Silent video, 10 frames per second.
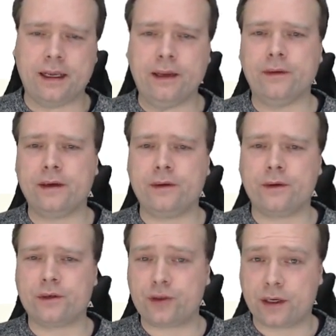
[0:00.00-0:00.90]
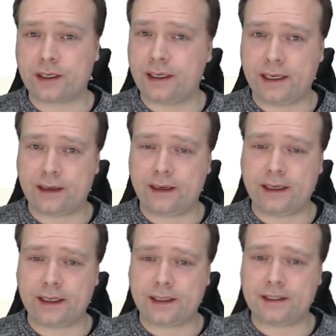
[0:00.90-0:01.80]
So then you'll constructor
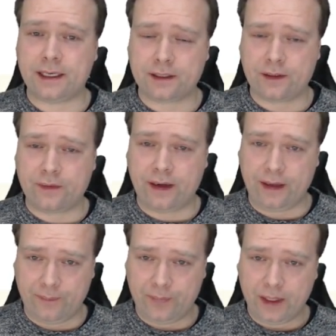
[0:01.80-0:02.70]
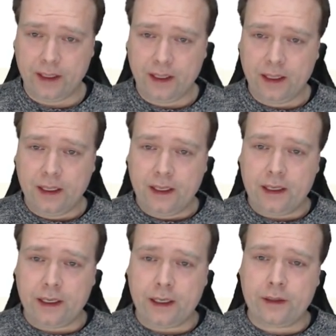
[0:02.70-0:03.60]
inject the singleton right here.
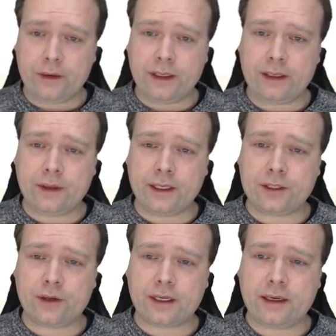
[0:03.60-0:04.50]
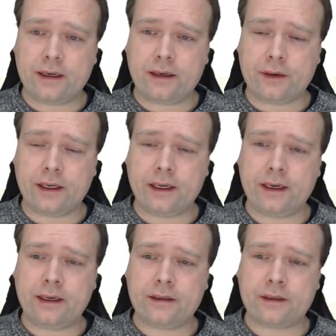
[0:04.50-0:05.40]
You can constructor
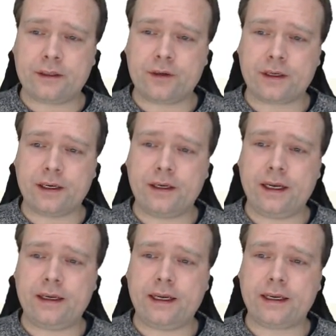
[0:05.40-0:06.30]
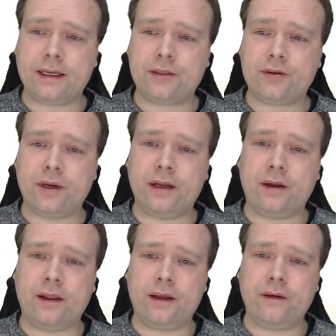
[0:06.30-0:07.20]
inject that to
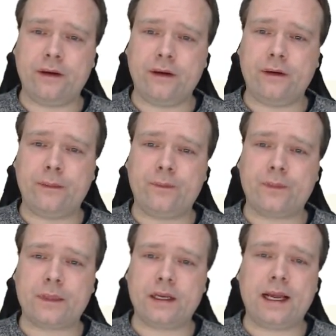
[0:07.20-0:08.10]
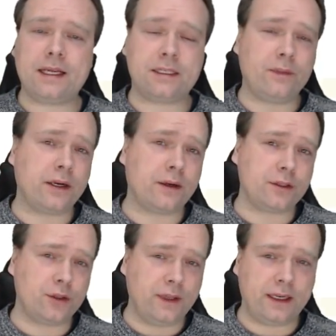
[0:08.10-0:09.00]
another class, and we're
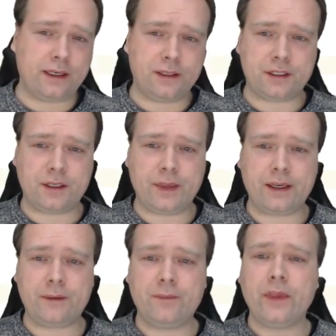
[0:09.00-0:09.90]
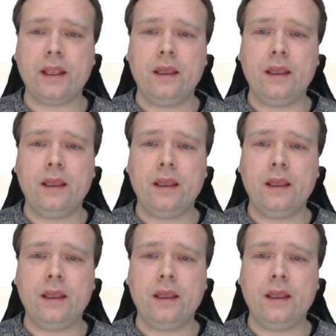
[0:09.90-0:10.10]
going to do that in just a minute.